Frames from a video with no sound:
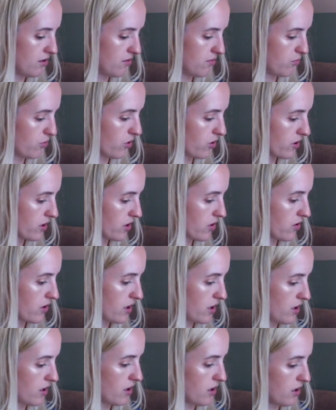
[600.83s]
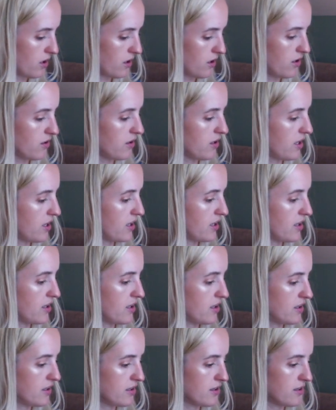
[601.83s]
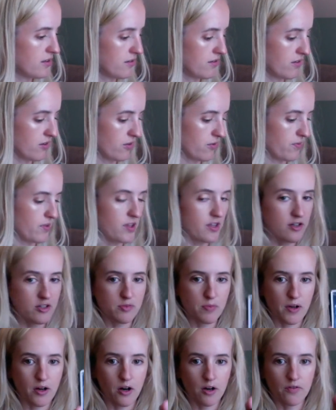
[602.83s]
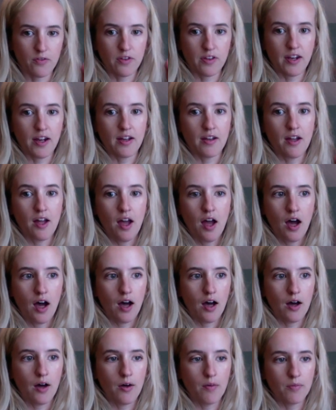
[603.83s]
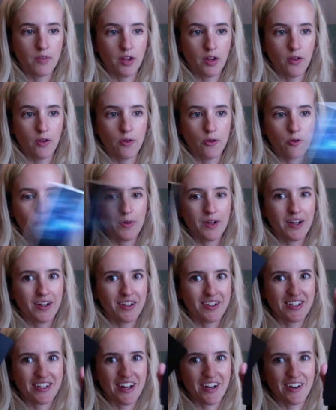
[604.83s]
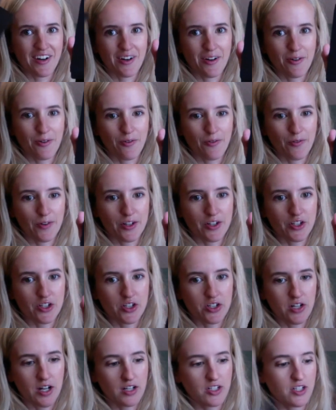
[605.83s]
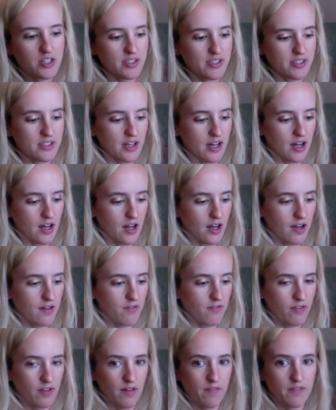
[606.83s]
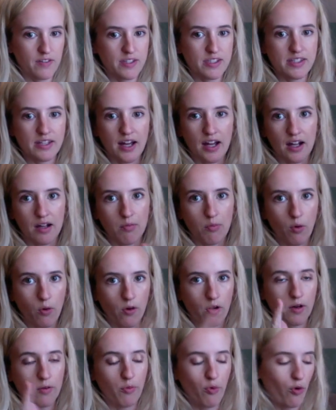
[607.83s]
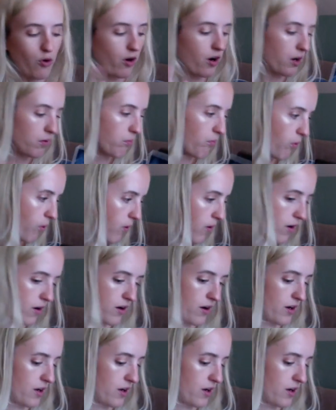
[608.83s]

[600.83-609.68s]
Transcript: Morgan Greer, and there's my card for the day, the Lumina Tarot, which I've loved this deck more and more and more.